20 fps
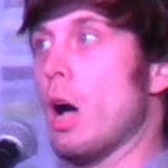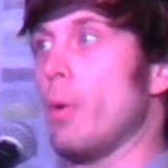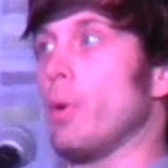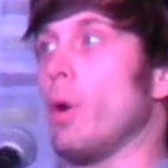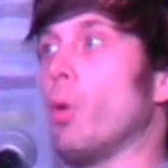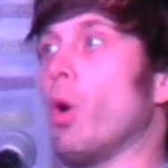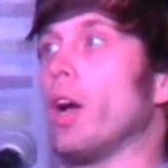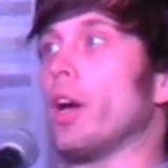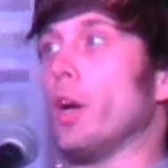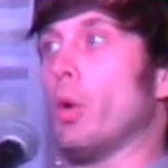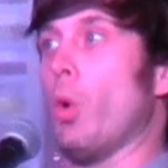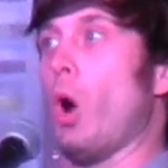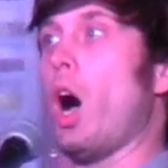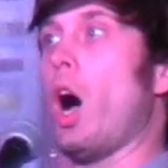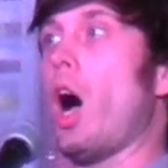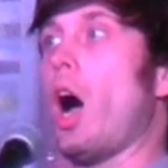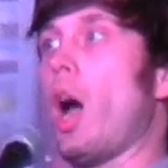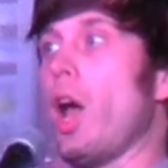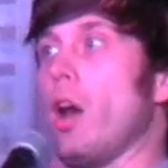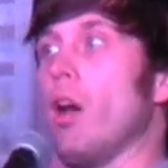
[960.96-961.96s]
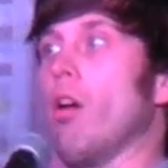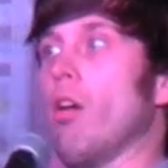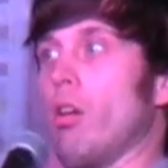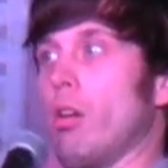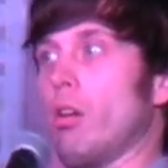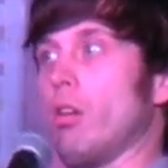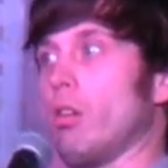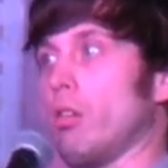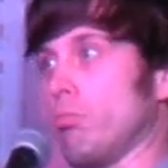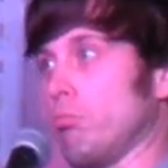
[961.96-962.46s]
tell me what you want.
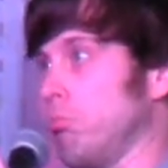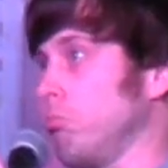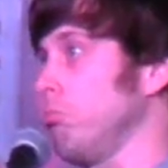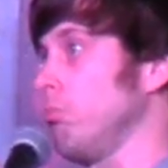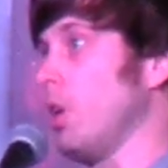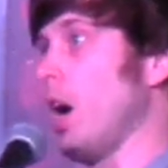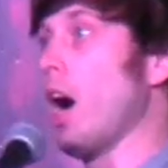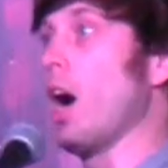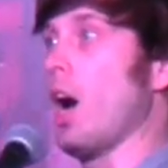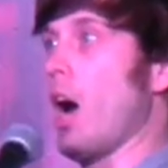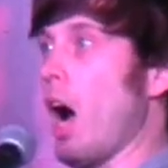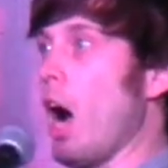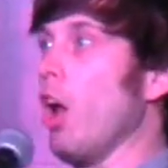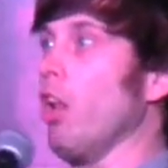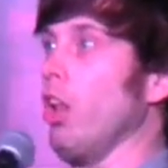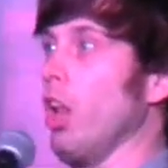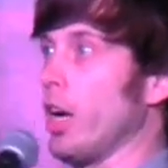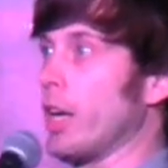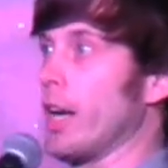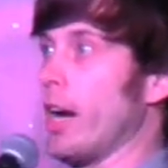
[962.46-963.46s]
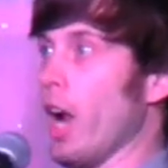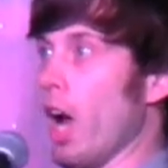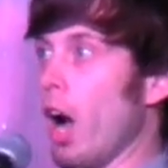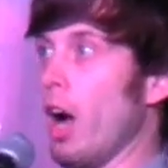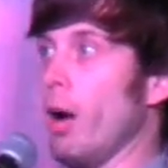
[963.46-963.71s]
I'll look it